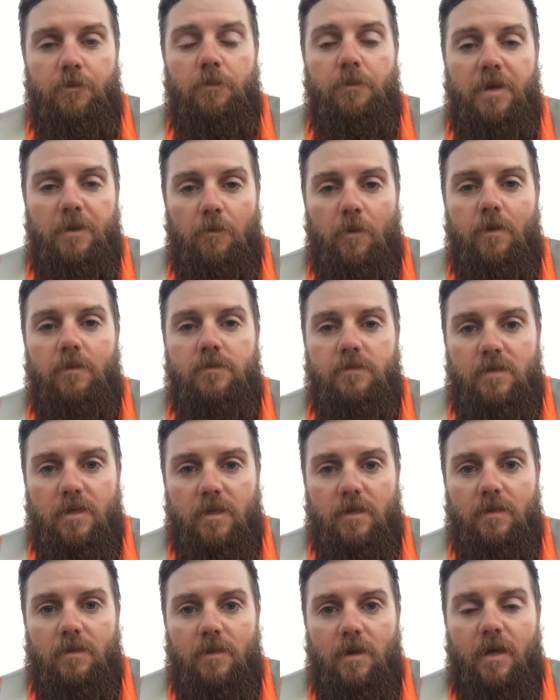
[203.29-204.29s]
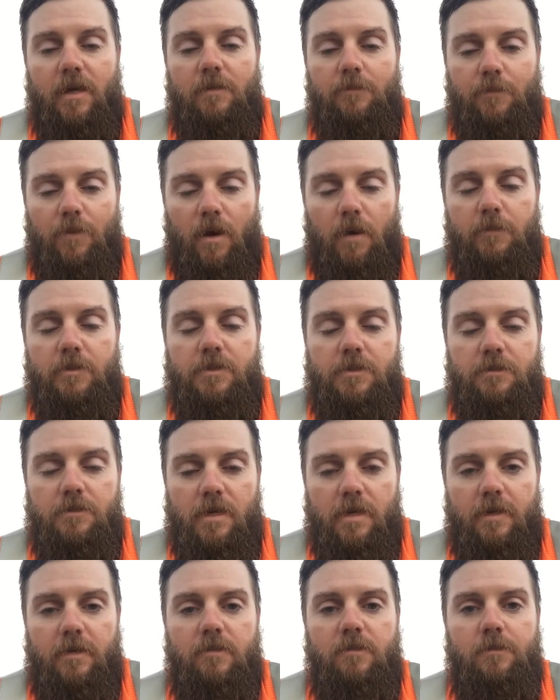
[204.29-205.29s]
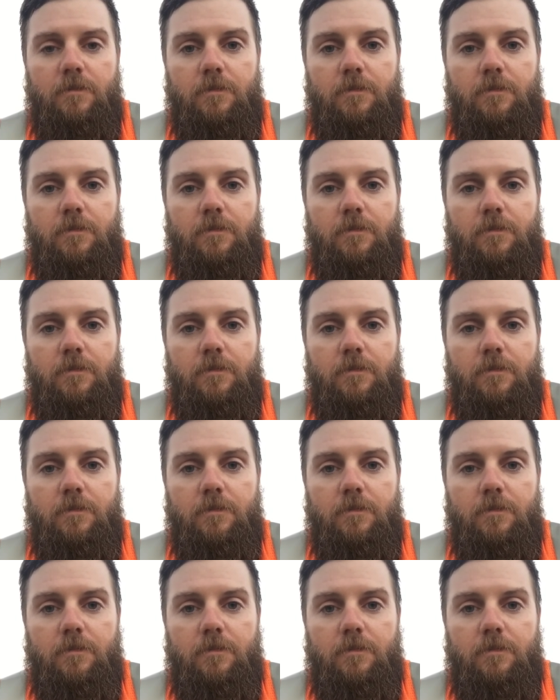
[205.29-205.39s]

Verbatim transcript: will be worth sticking. I can promise you that.